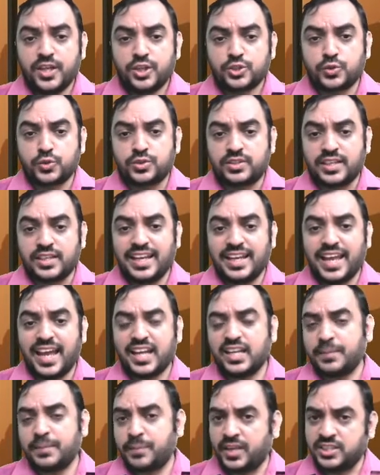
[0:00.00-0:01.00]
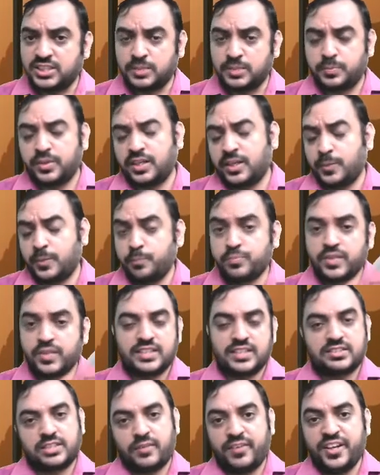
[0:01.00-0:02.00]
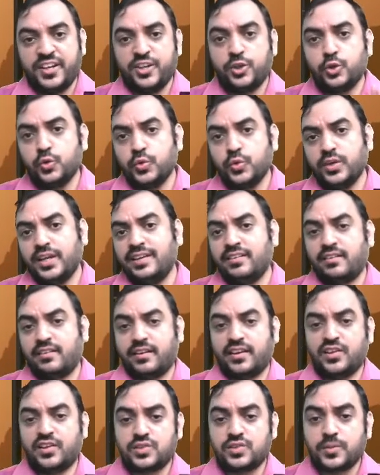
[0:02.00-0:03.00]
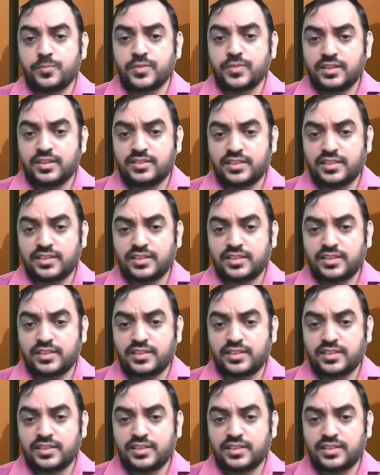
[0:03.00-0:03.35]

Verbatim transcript: So 3 lakh principal, 72 interest,